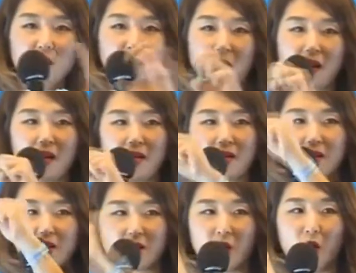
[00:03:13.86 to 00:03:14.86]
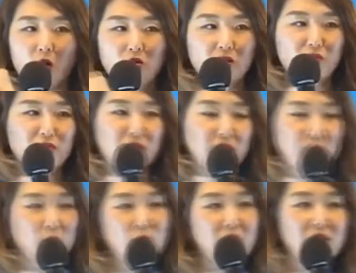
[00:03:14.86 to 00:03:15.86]
Where the code meets
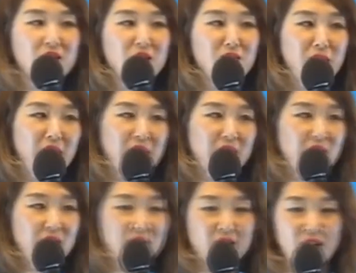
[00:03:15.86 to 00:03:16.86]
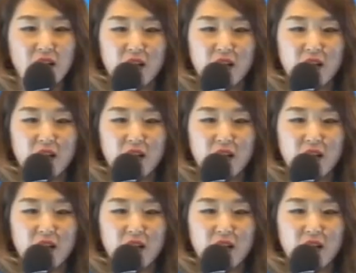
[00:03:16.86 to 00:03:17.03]
where the demand is,